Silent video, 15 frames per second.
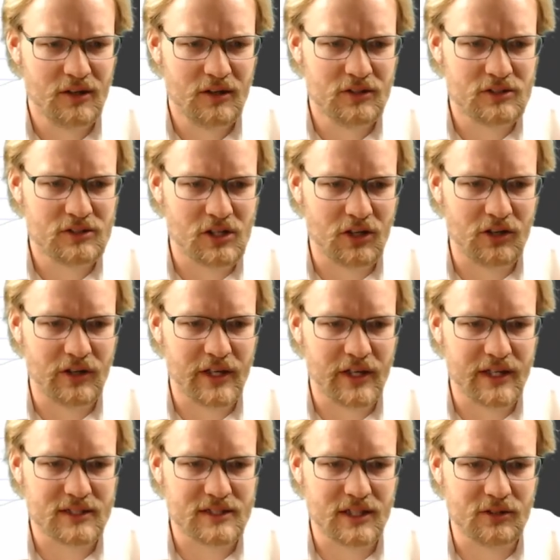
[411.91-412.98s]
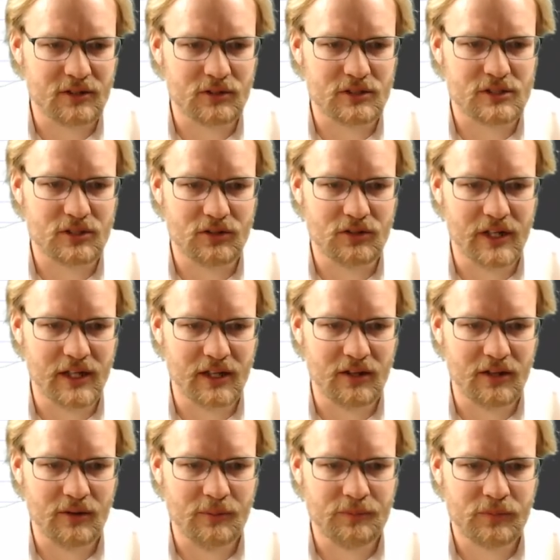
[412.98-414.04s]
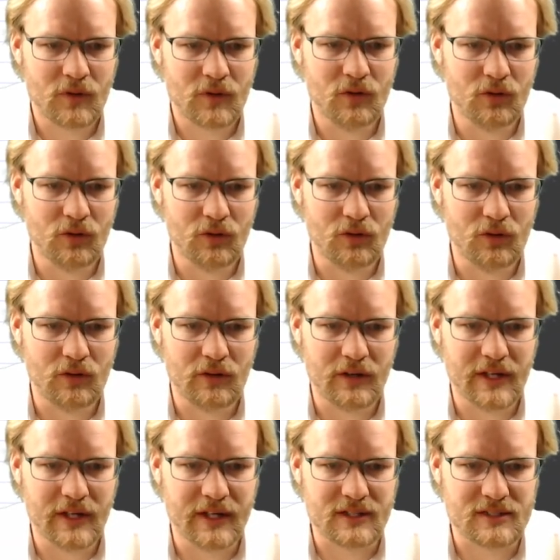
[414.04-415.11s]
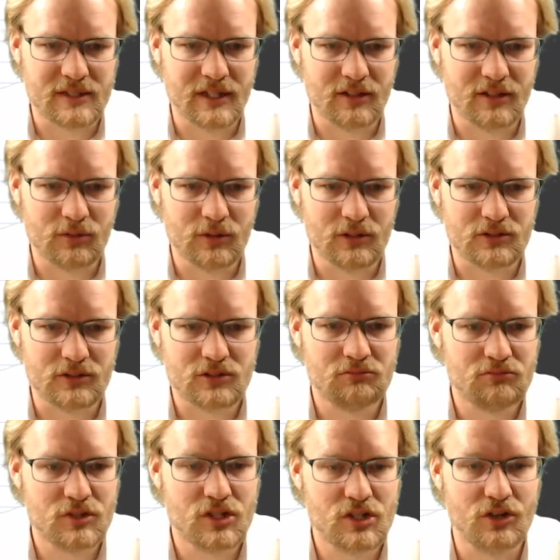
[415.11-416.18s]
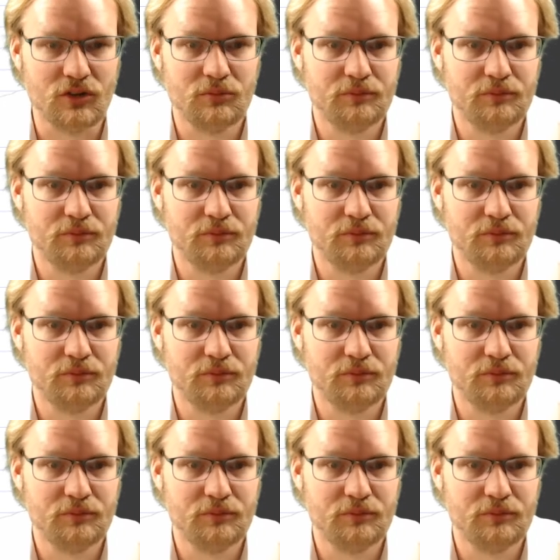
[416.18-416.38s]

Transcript: So x equals 3 or x equals 2.